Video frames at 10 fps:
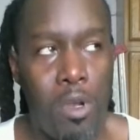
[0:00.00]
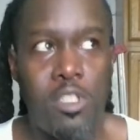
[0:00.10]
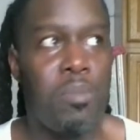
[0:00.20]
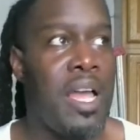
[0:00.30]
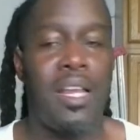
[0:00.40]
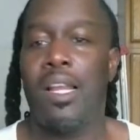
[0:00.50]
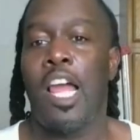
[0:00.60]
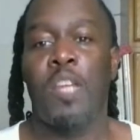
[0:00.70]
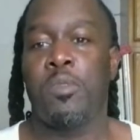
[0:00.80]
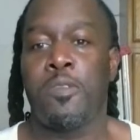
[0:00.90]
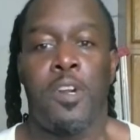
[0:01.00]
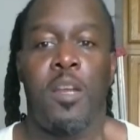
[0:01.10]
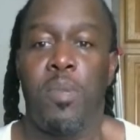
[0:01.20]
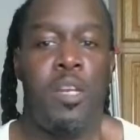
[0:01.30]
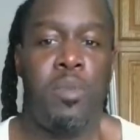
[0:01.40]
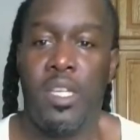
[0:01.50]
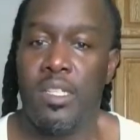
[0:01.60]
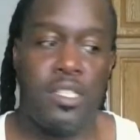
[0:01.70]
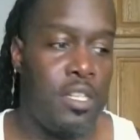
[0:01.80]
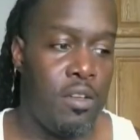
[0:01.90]
but most of my clients prefer me
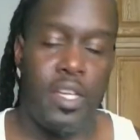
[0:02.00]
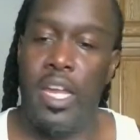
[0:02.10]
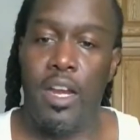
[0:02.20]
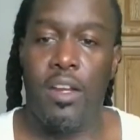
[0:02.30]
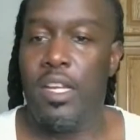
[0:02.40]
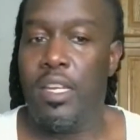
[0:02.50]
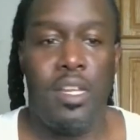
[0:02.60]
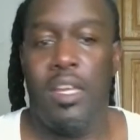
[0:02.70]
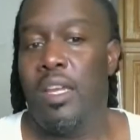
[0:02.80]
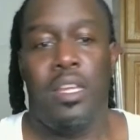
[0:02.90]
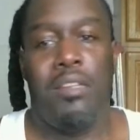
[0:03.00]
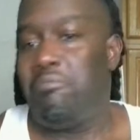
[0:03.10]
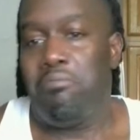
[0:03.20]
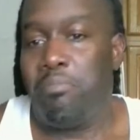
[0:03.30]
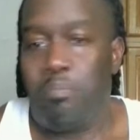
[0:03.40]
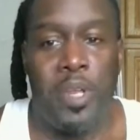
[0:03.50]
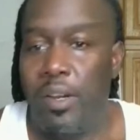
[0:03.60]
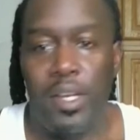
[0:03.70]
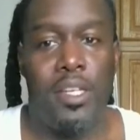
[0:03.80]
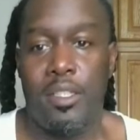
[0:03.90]
to be concealed carry,
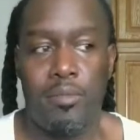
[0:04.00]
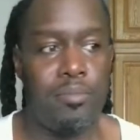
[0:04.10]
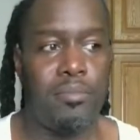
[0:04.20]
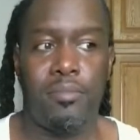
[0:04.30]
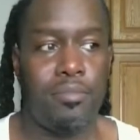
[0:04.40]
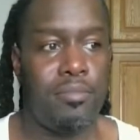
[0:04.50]
period.